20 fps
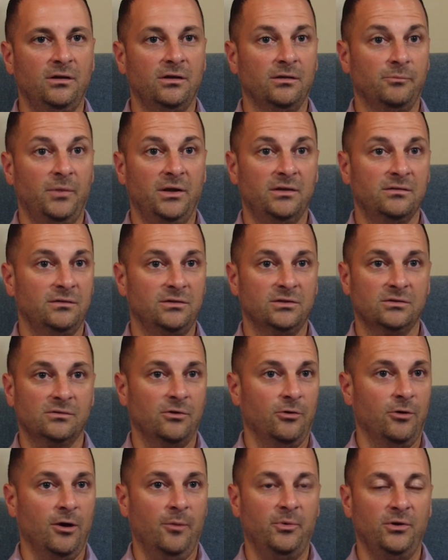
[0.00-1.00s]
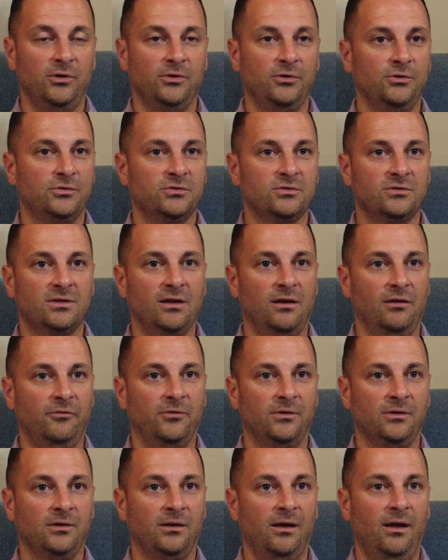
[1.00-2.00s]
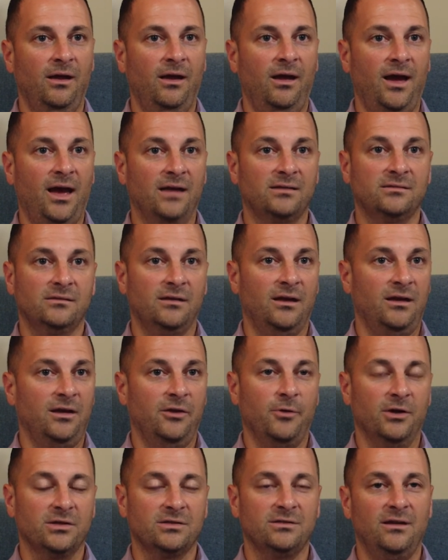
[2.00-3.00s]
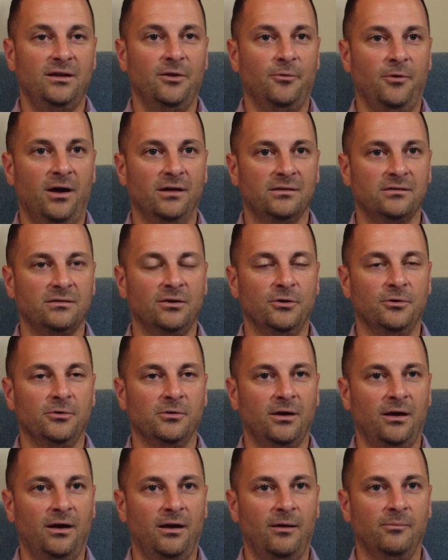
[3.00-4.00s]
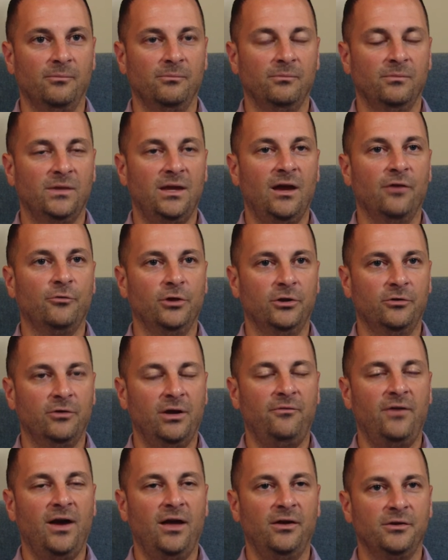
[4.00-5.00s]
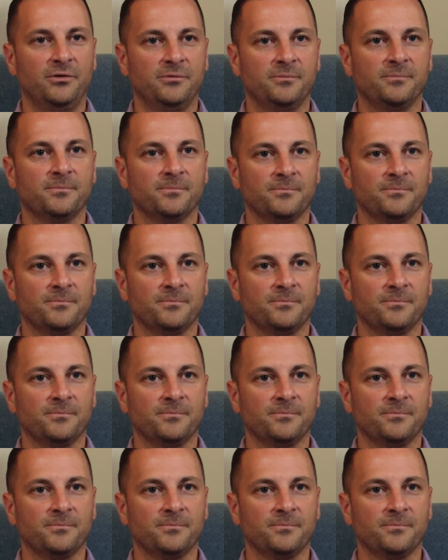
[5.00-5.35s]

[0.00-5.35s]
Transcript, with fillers: You can basically just go up and introduce yourself and ask any question that you want. So yeah, really great value.